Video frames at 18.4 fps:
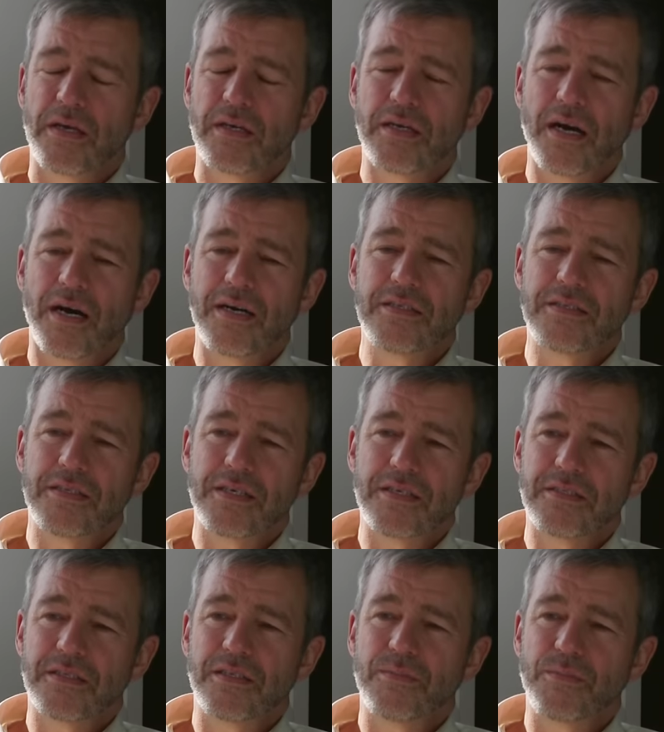God
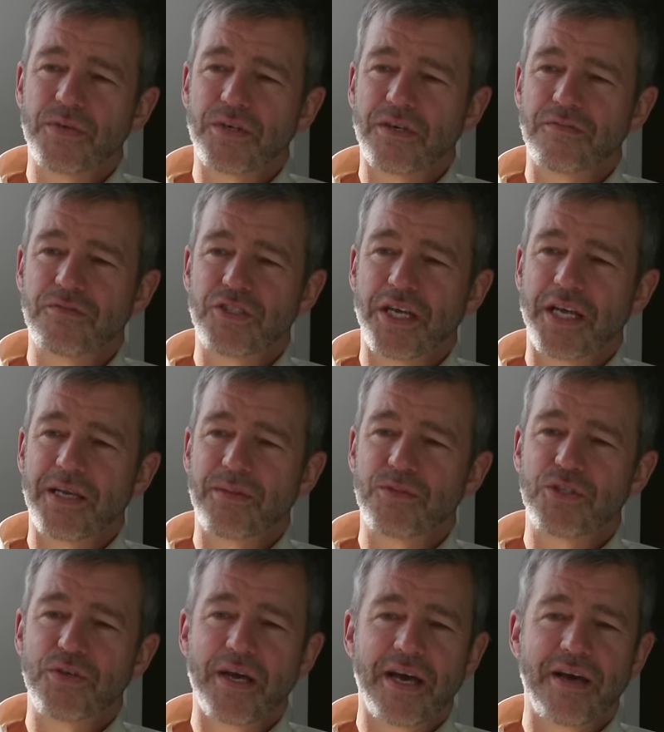says in the book of
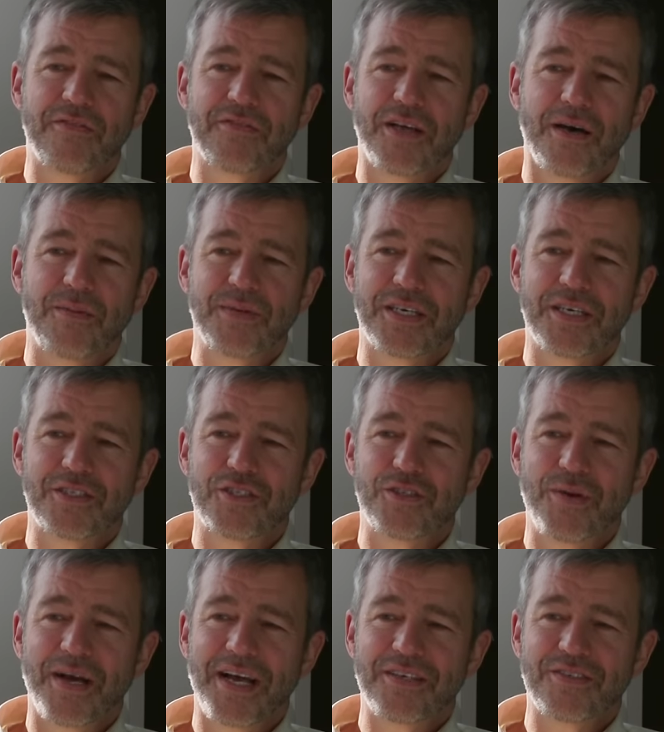James, You have not because
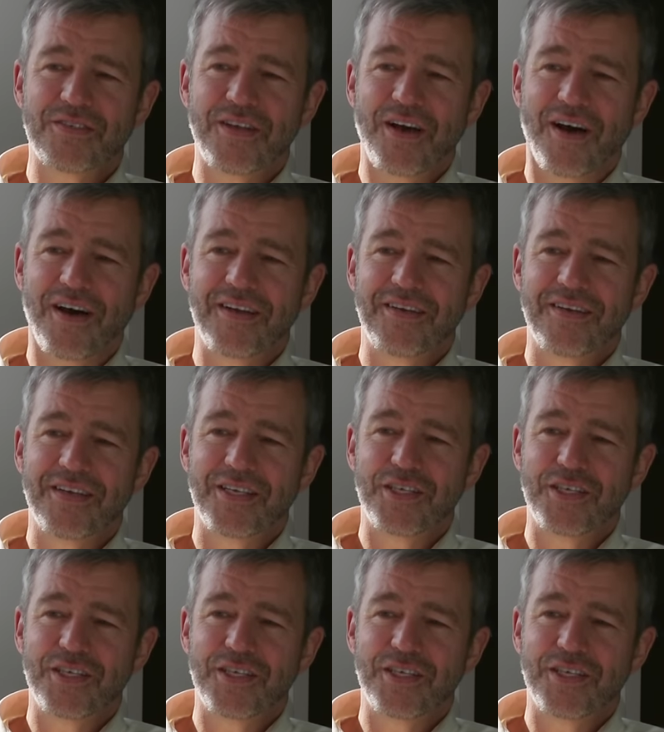you ask not.